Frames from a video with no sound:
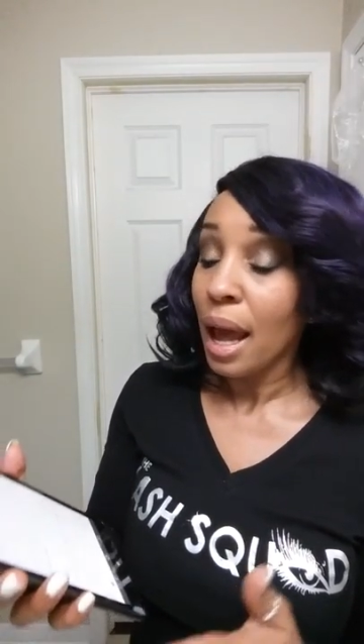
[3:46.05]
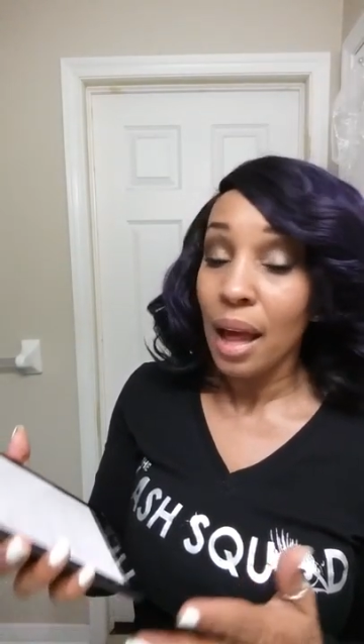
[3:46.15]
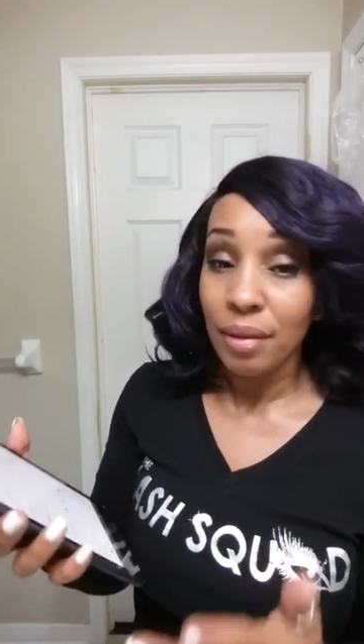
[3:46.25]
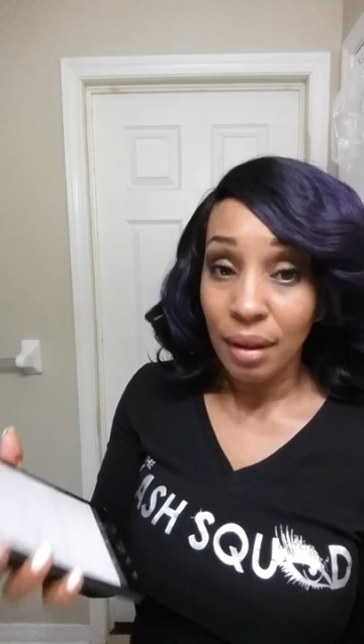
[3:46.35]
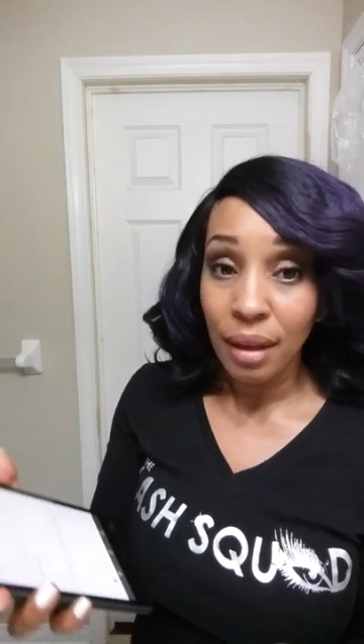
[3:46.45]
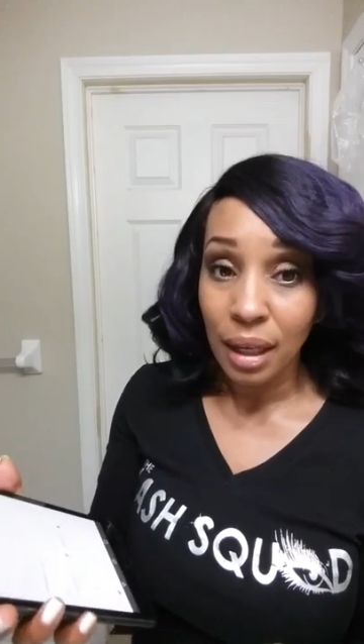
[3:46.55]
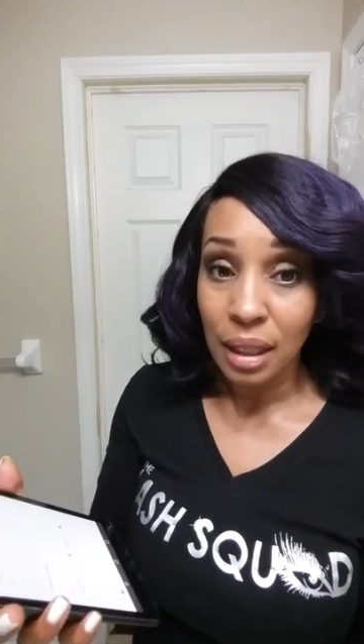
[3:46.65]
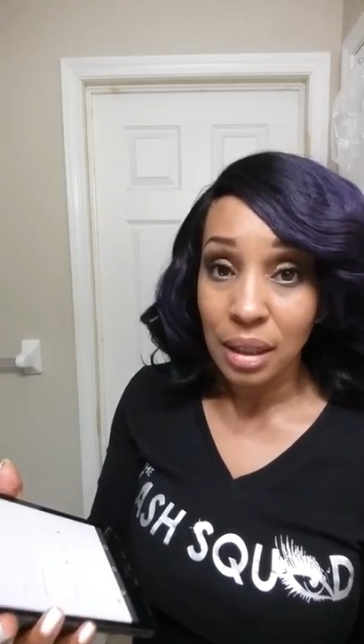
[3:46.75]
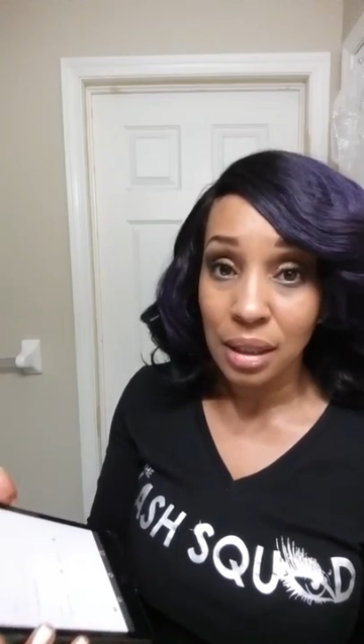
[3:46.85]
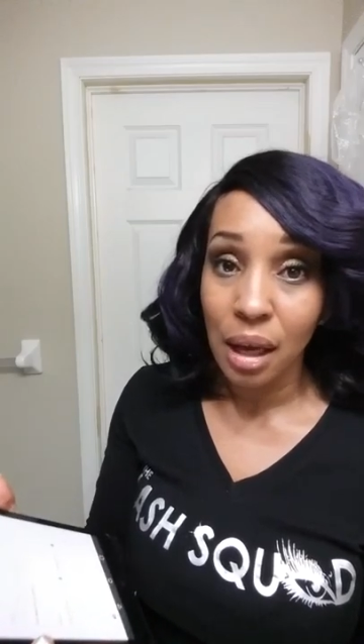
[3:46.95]
and then they
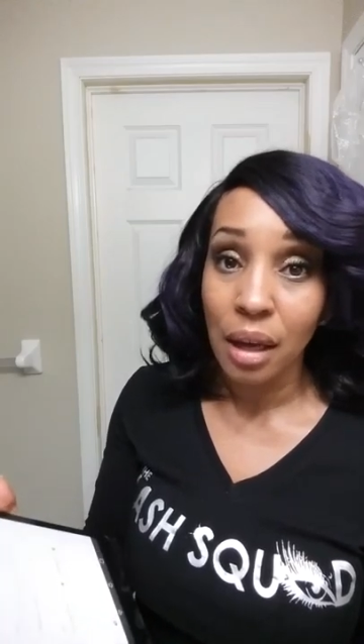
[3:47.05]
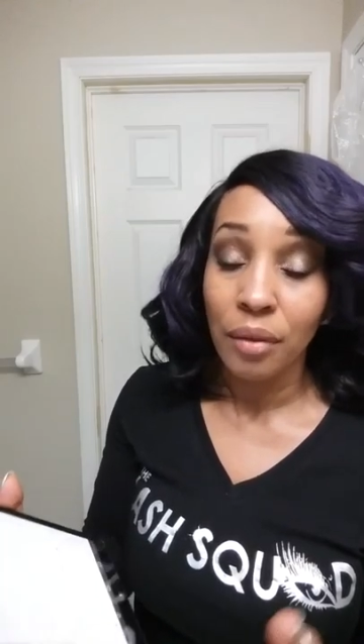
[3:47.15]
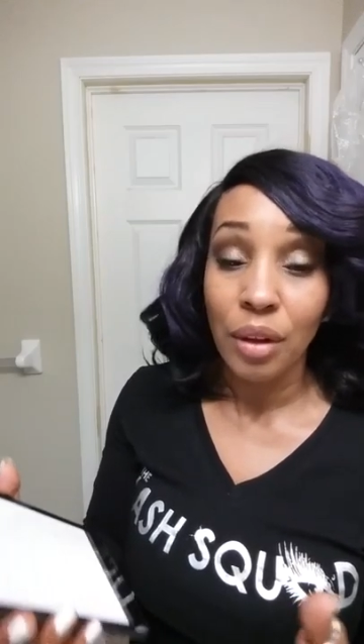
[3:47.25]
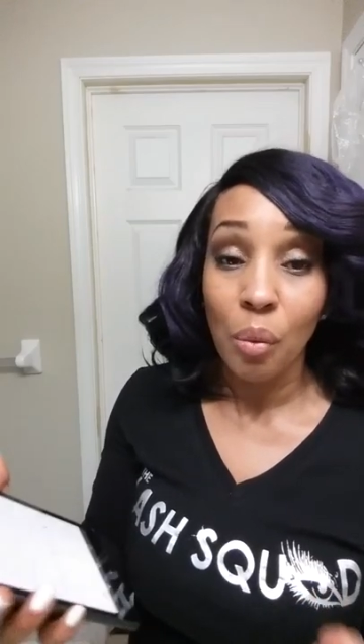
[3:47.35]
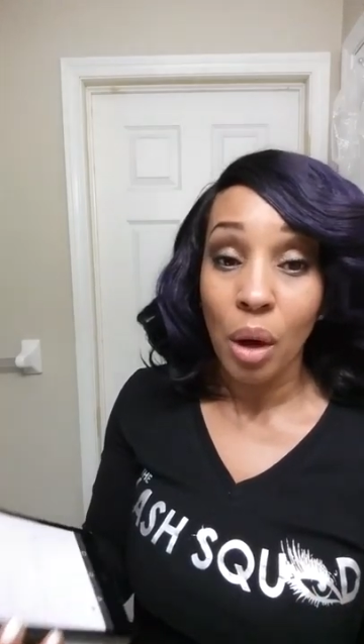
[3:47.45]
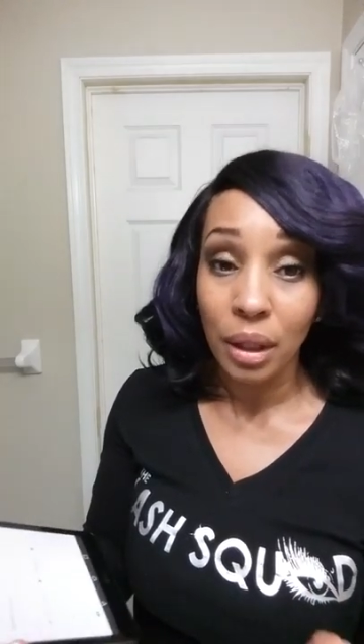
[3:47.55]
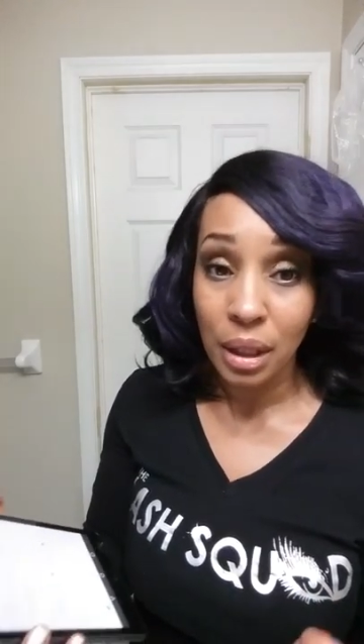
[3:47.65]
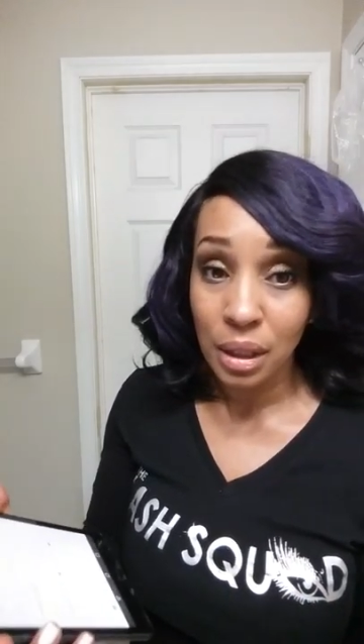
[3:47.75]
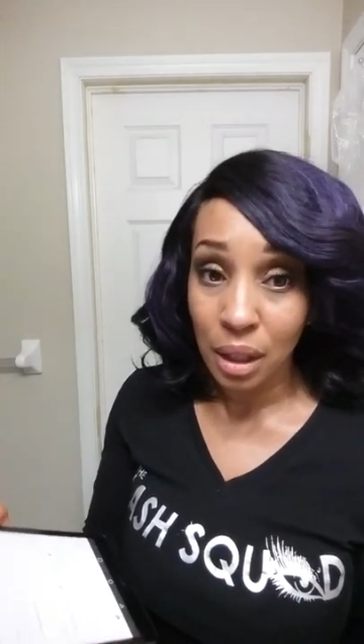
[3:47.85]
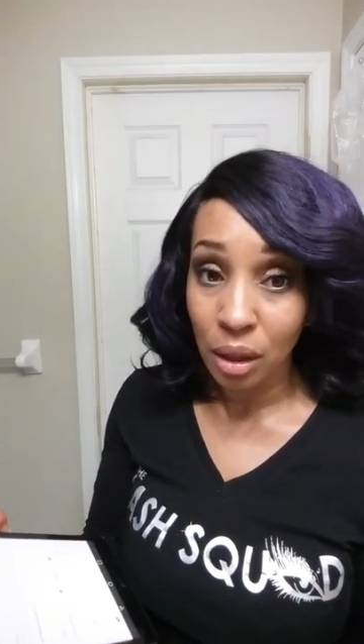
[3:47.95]
can decide if they want to
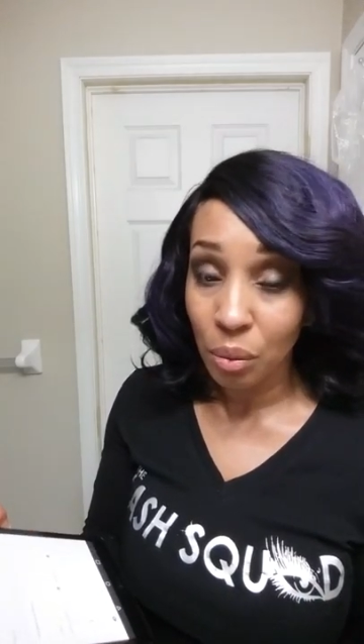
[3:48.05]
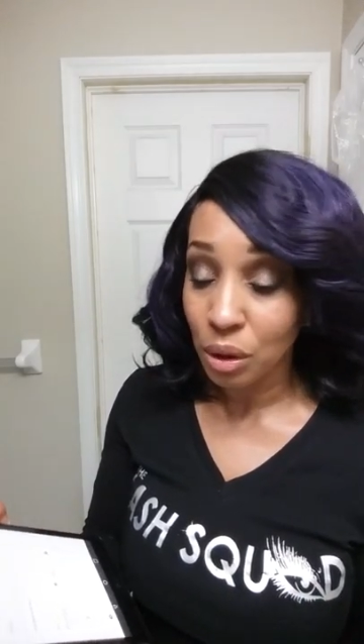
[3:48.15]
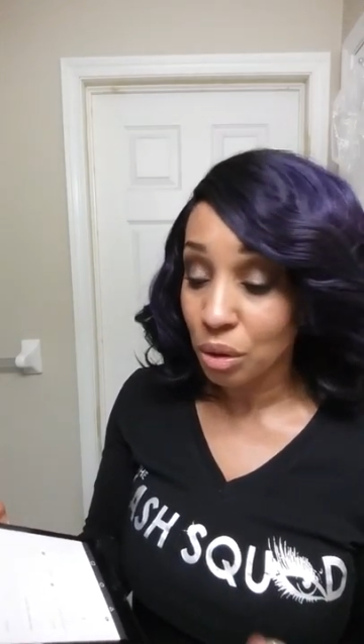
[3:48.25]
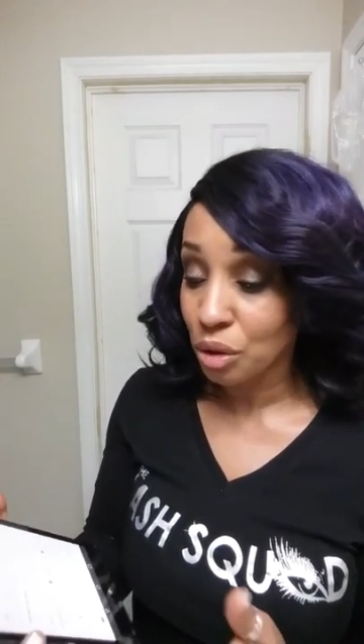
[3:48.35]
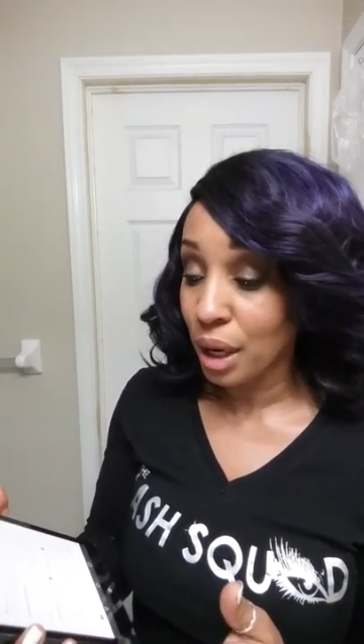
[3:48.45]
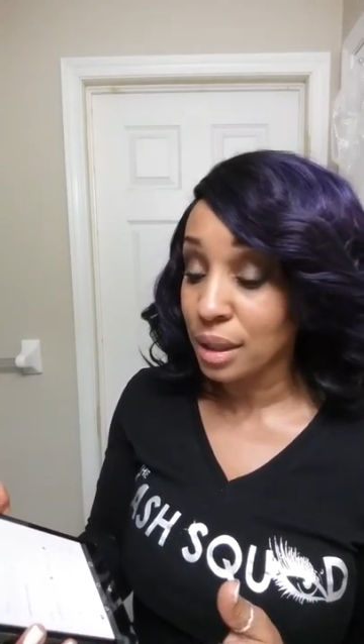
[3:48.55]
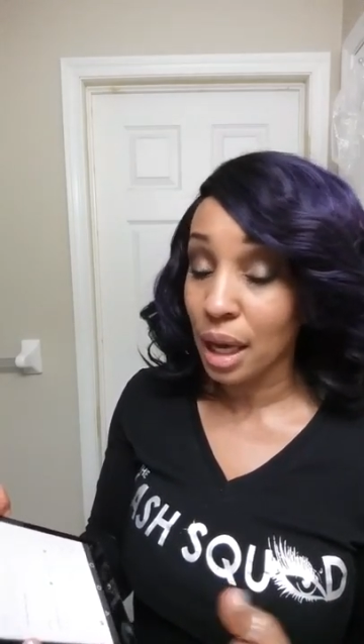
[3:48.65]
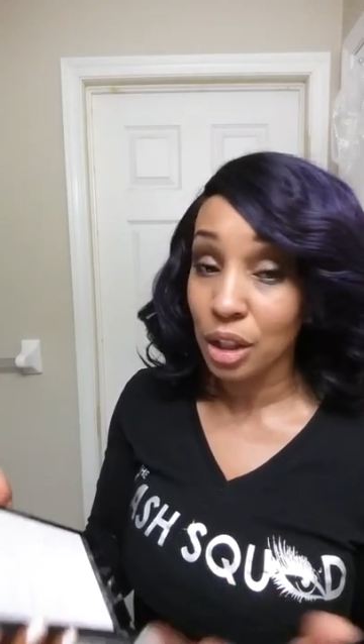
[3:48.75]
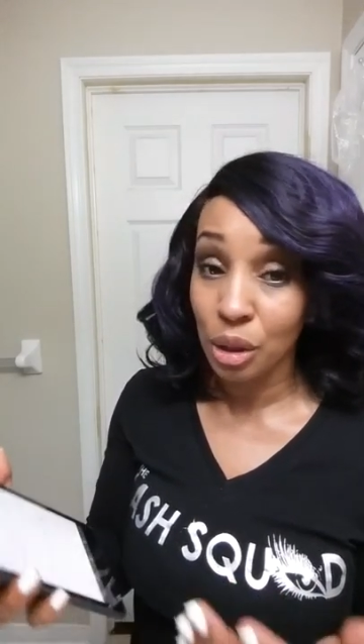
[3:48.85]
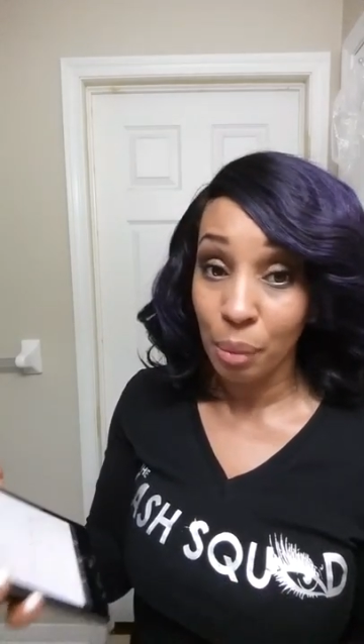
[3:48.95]
continue with their
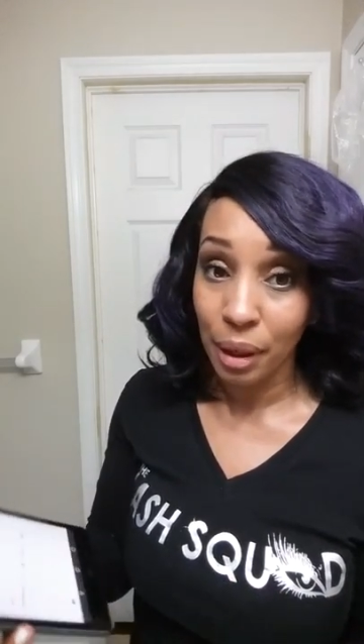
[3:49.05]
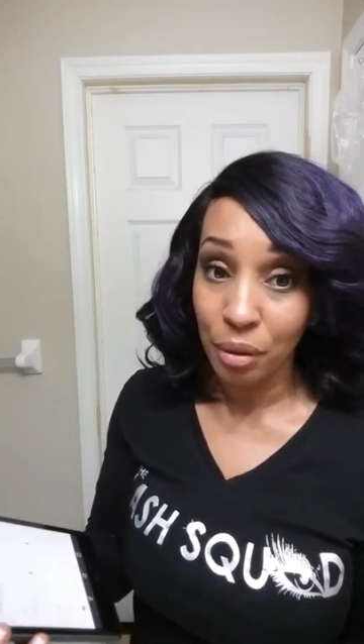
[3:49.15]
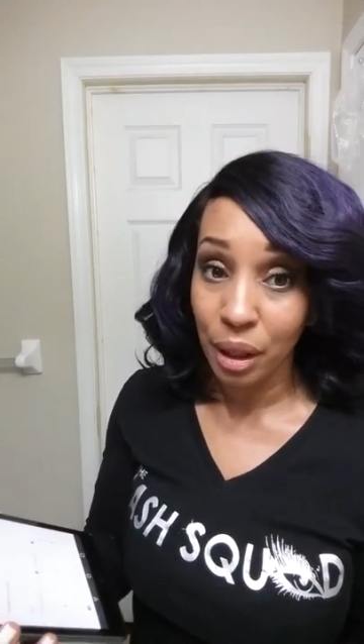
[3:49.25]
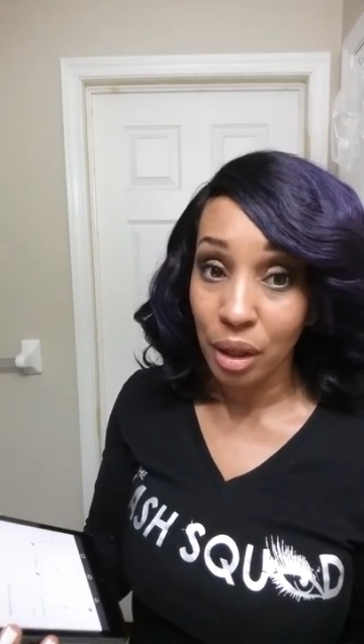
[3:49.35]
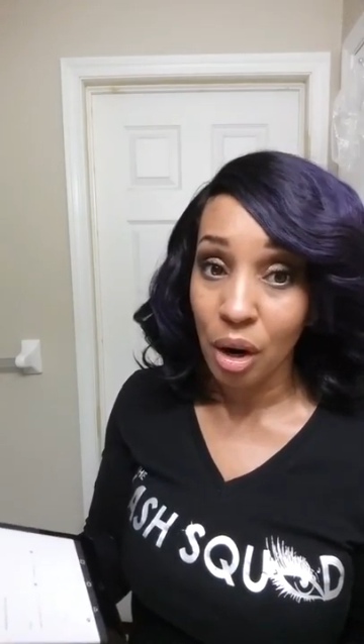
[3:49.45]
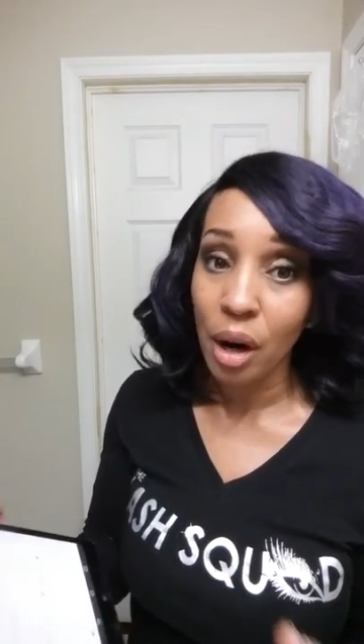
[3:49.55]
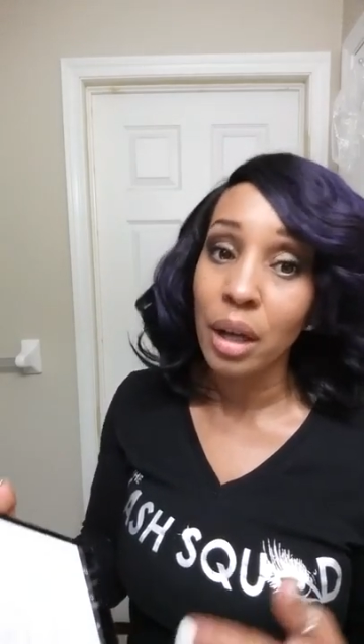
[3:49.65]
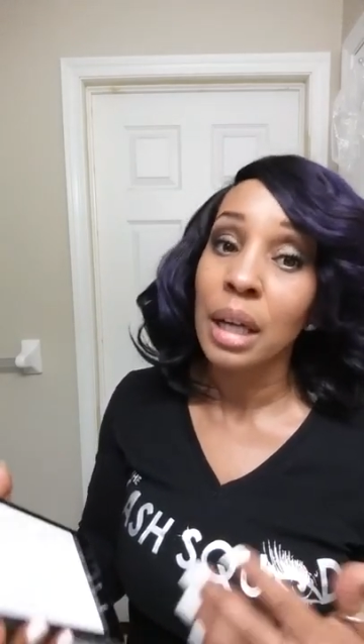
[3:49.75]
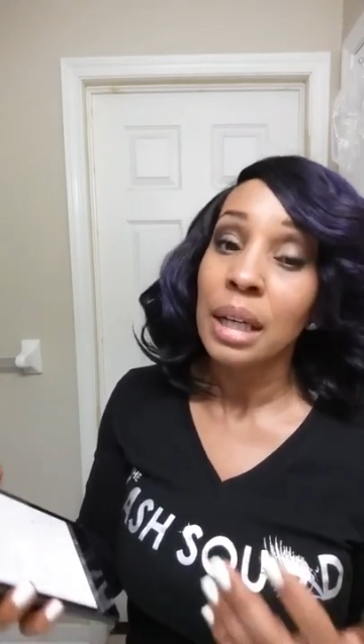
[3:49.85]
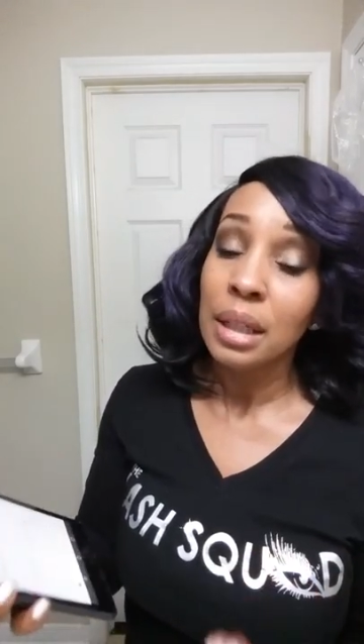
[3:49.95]
transaction by credit card.